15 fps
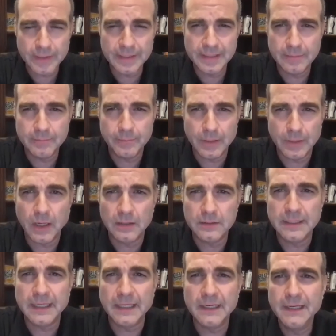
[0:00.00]
didn't belong
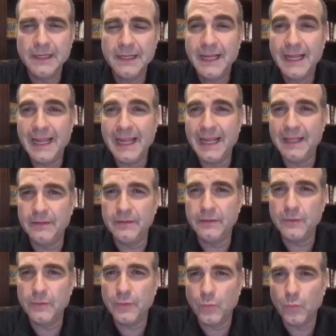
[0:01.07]
there.
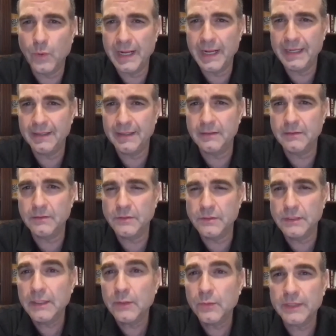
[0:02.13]
And the way to
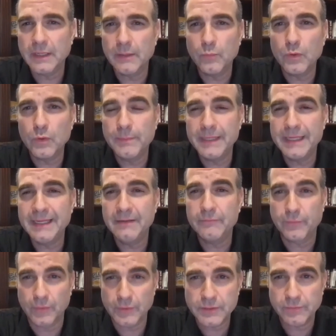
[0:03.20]
deal with them would be,
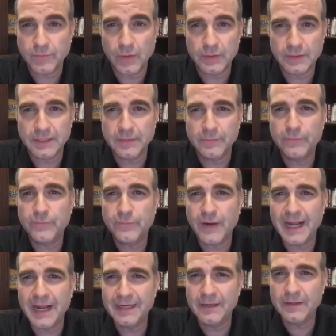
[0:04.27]
first of all, to
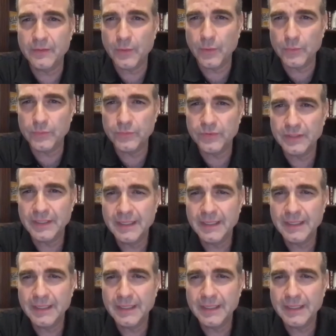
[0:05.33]
find those